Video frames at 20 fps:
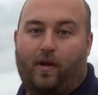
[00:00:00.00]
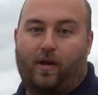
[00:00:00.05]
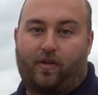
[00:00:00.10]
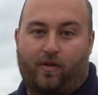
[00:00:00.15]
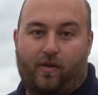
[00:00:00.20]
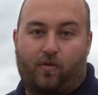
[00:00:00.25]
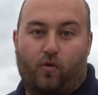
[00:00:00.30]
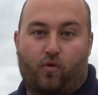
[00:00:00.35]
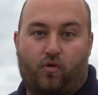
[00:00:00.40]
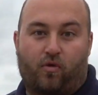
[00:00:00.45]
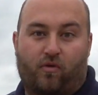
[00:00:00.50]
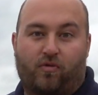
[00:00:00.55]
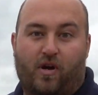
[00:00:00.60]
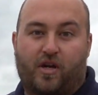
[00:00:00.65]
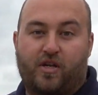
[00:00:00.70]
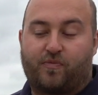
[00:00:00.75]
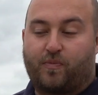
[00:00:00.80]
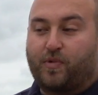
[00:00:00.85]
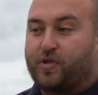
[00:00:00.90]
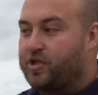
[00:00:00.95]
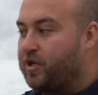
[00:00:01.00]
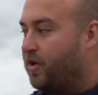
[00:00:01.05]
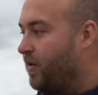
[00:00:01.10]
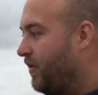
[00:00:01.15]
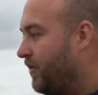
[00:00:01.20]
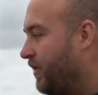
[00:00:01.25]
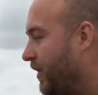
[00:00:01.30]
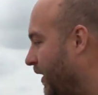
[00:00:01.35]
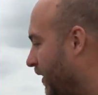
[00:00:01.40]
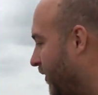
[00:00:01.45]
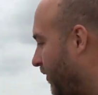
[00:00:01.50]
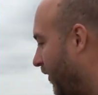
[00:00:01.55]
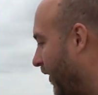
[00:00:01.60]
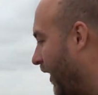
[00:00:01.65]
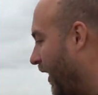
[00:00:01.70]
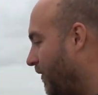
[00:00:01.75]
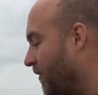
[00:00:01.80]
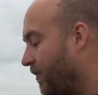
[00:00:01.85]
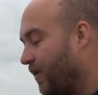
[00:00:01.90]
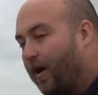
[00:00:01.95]
list there's also a range of maturity. So
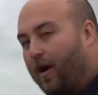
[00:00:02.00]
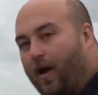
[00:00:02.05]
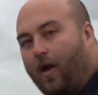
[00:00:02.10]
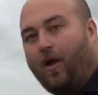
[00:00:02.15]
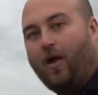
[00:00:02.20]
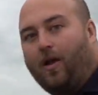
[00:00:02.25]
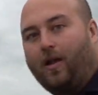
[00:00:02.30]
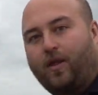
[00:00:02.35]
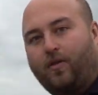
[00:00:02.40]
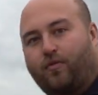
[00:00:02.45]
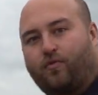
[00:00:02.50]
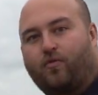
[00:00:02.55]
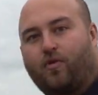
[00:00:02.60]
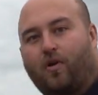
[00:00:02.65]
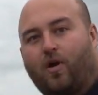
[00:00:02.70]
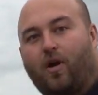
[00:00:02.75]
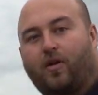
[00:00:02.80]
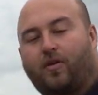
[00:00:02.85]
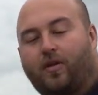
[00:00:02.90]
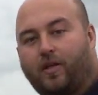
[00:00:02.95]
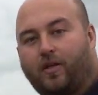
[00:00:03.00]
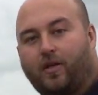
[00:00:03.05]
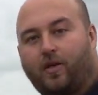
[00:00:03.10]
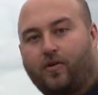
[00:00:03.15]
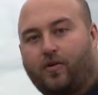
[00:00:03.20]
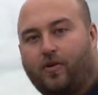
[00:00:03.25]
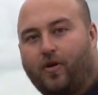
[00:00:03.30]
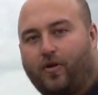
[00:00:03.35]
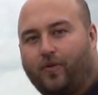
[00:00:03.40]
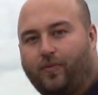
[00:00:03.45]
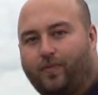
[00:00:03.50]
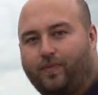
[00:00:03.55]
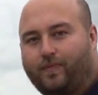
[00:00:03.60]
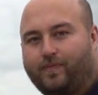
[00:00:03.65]
here is our earliest variety, Yukon.